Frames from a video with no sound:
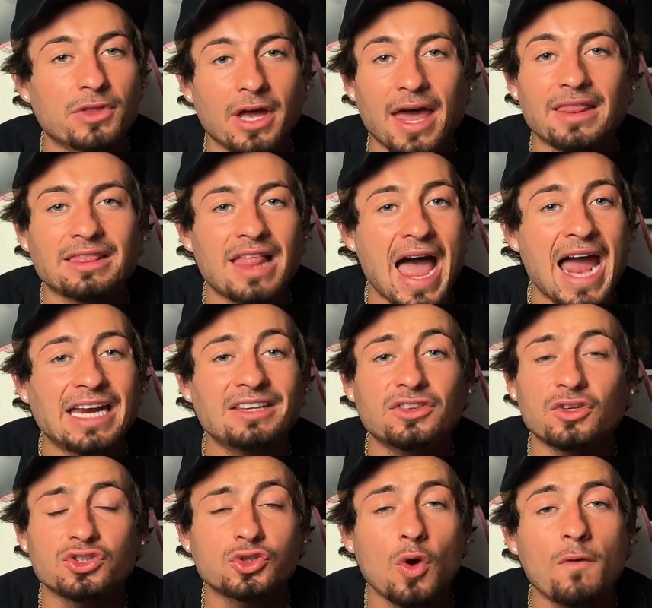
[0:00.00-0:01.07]
That line,
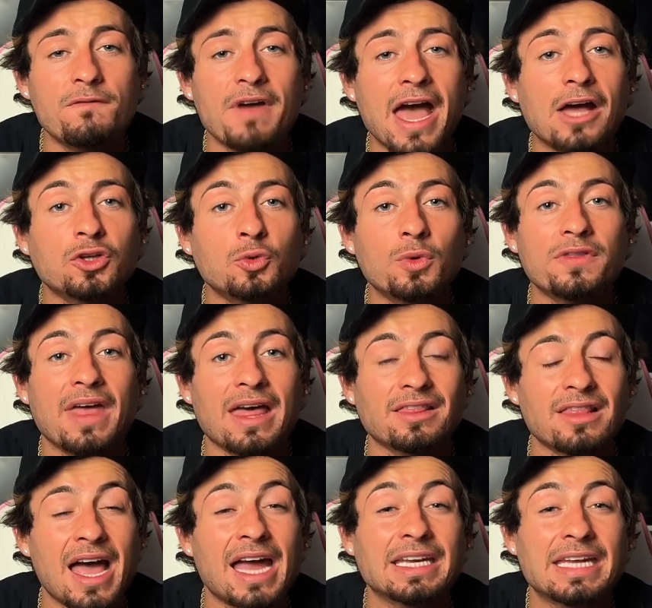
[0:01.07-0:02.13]
there's no value in
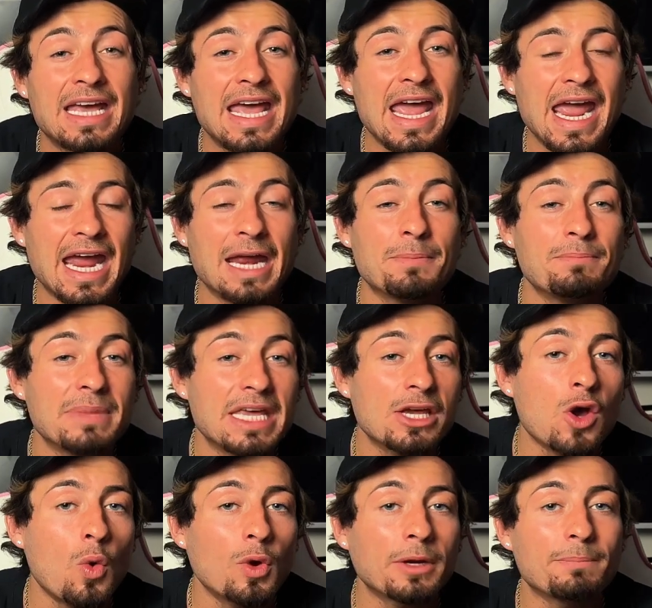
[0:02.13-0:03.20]
that line. And me
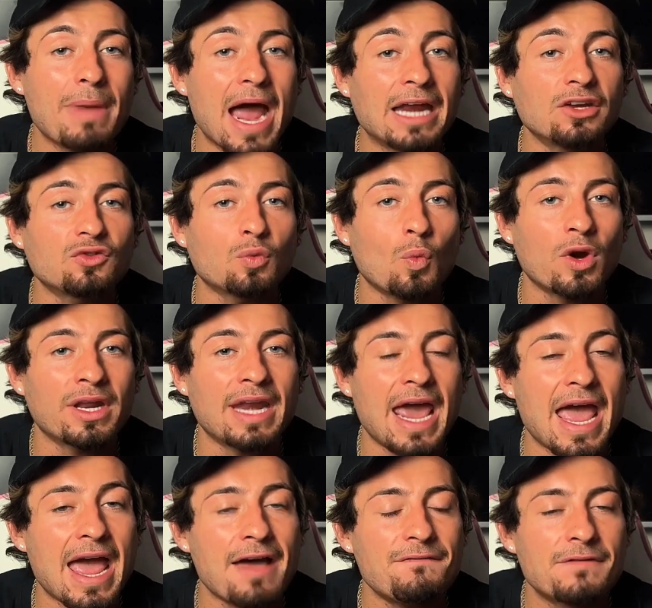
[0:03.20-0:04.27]
going
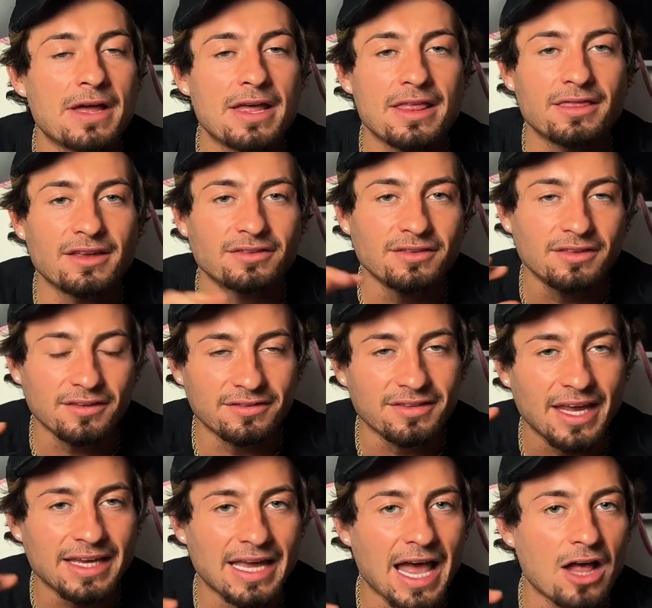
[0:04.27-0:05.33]
-1.5, this is the
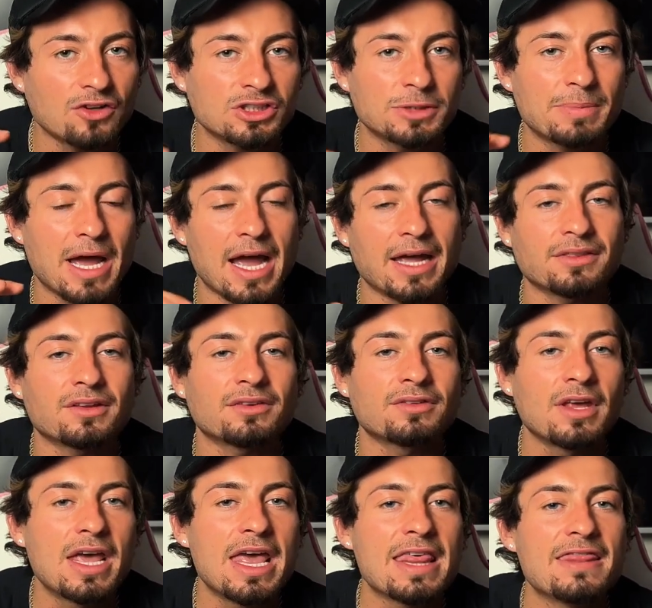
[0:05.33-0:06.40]
psychology behind
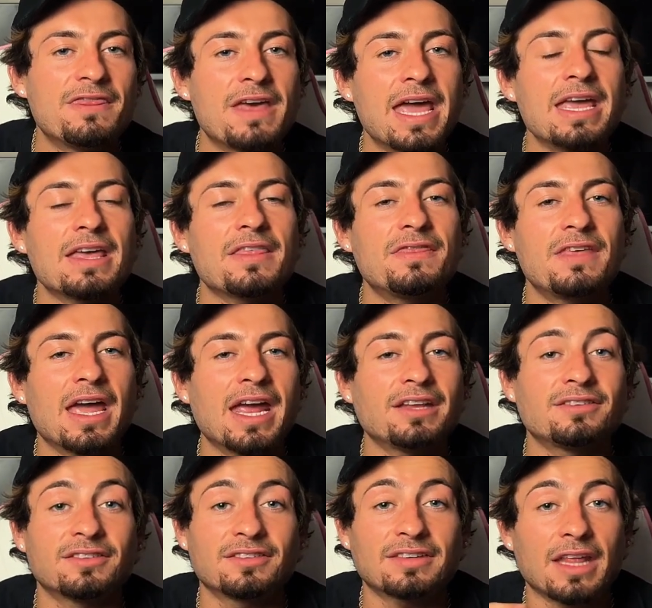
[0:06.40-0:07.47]
this.
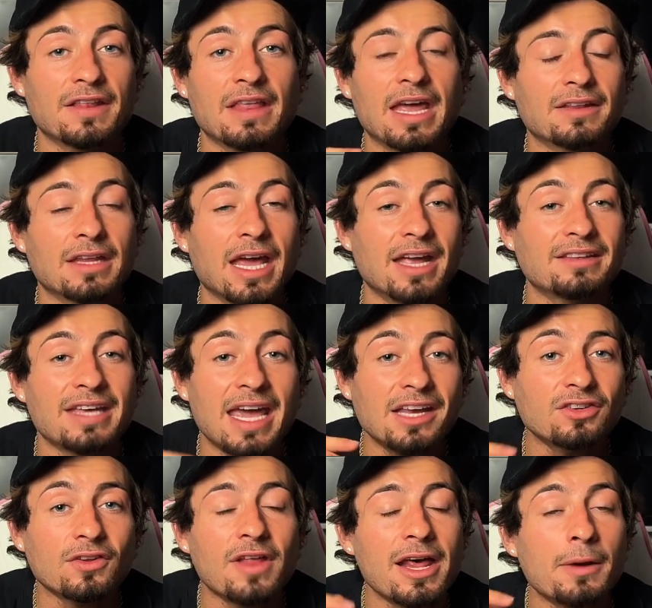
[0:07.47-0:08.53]
It
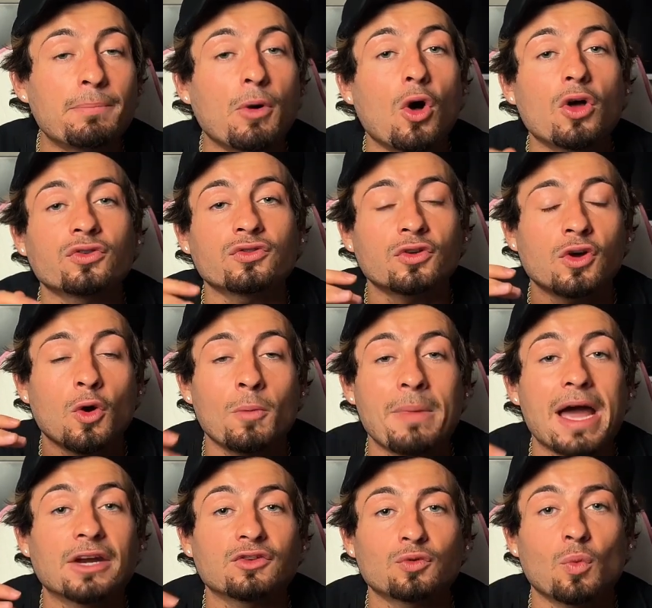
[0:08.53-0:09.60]
takes a lot of balls to go
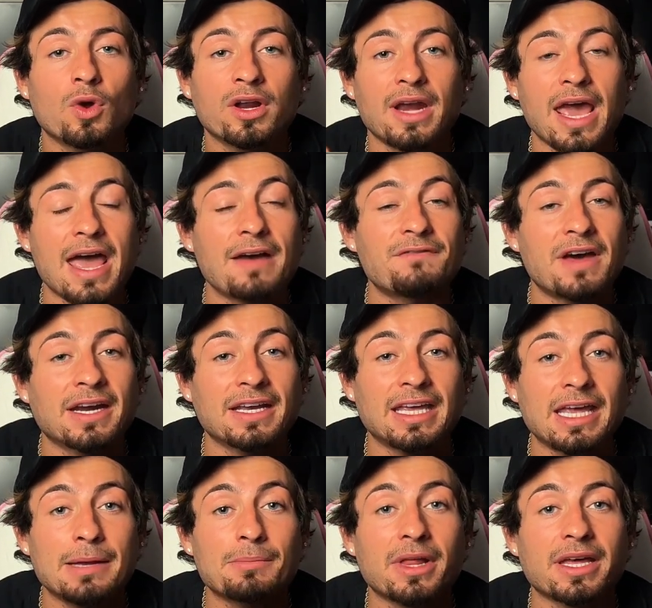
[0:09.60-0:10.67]
-1.5 on a
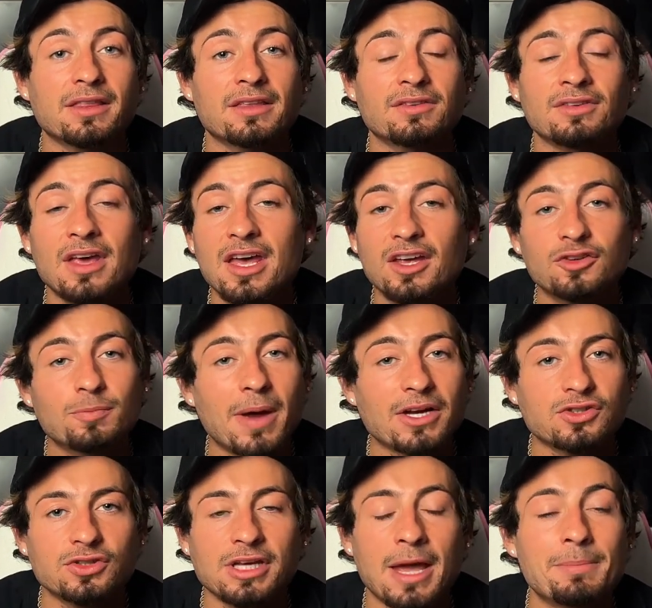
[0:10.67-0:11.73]
game like this,
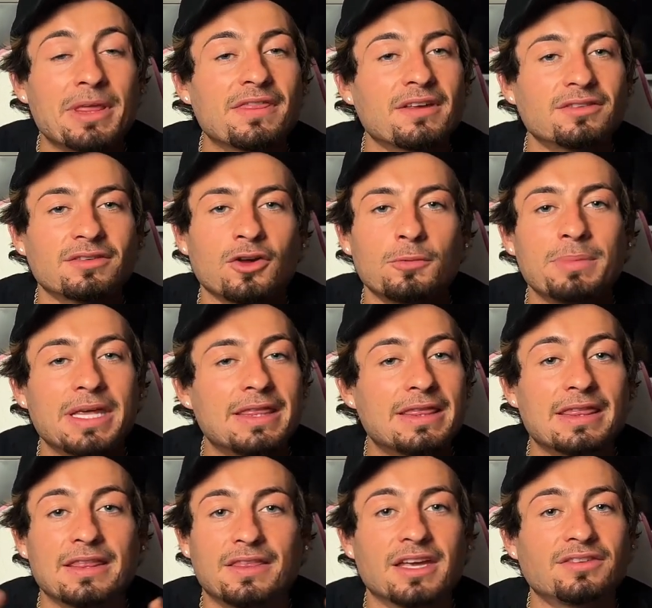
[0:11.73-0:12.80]
especially, I mean, this
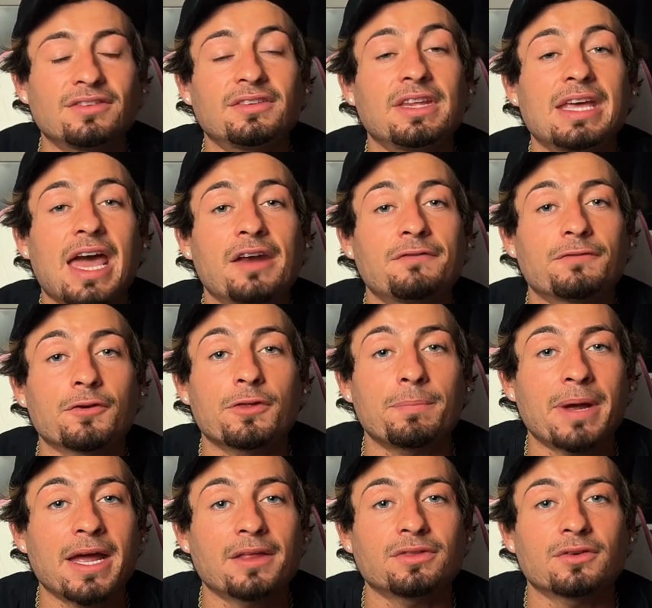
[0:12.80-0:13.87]
is the end for the
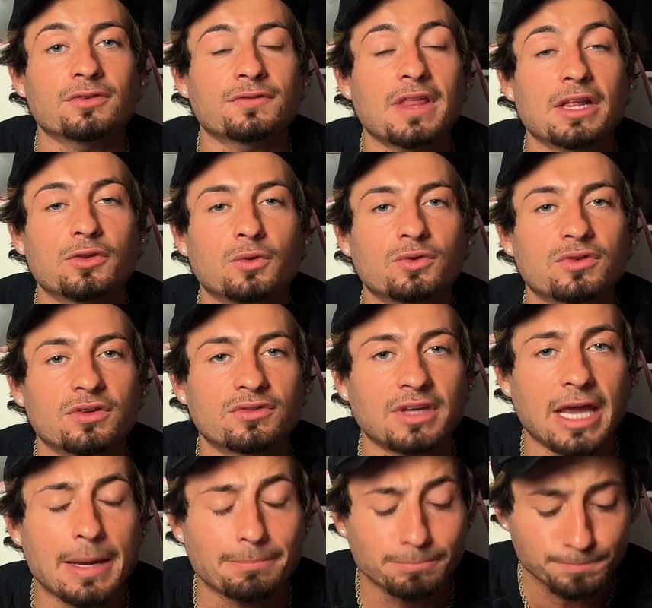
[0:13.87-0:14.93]
Panthers if they lose this
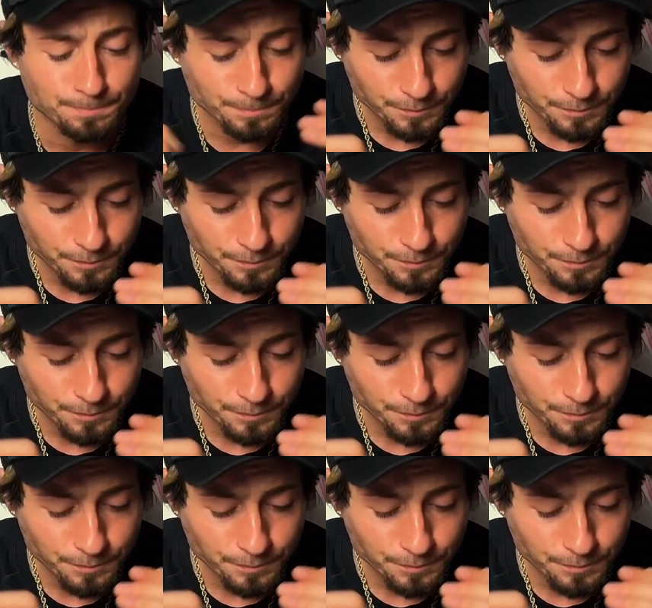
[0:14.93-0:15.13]
game.